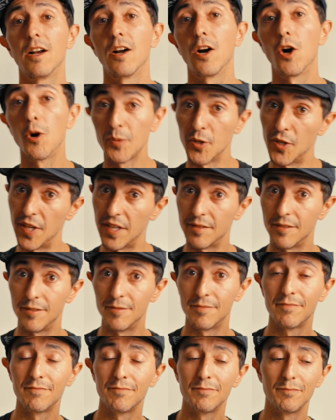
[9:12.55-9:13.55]
hope you did,
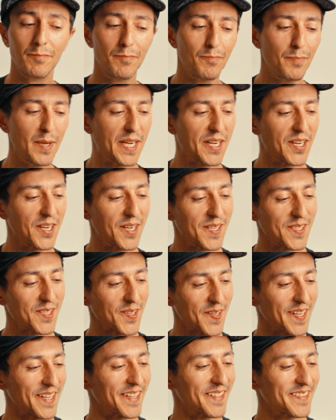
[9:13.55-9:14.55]
because
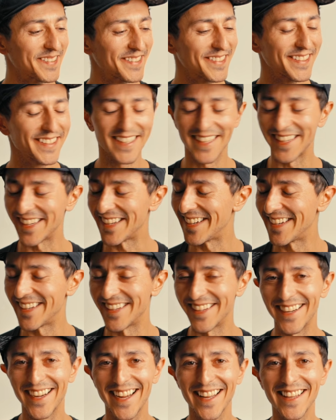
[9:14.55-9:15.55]
okay,
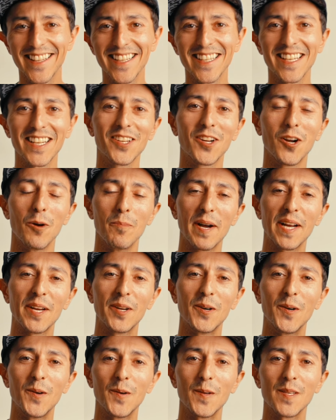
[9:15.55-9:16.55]
I think the
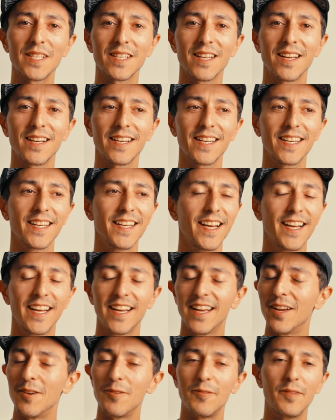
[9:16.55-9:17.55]
Compagnon is like
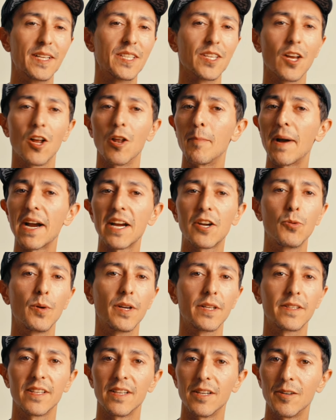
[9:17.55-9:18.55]
fits all my
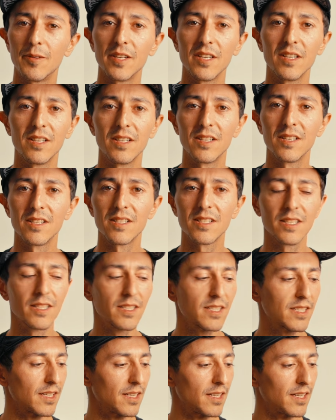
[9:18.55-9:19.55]
criteria.
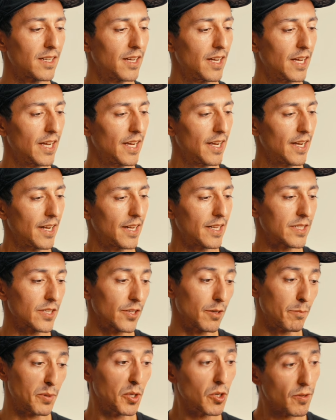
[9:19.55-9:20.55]
It's a
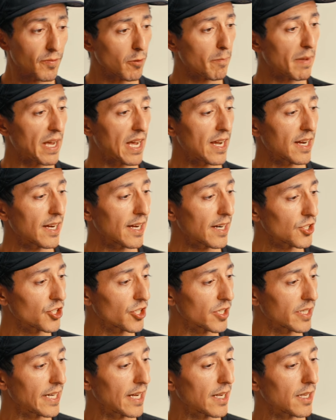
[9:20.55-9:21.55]
beautiful bag
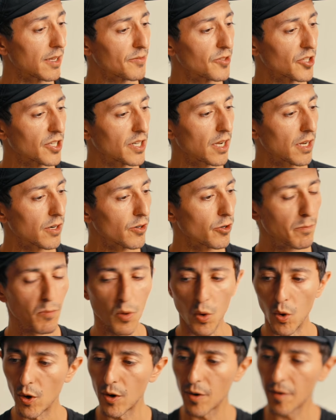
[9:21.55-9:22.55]
actually. I love the color
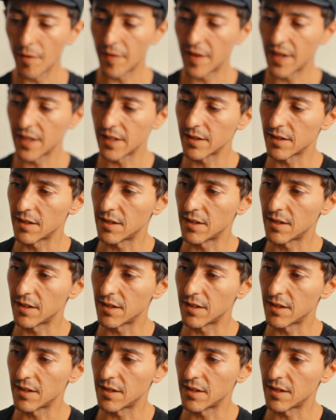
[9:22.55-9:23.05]
more than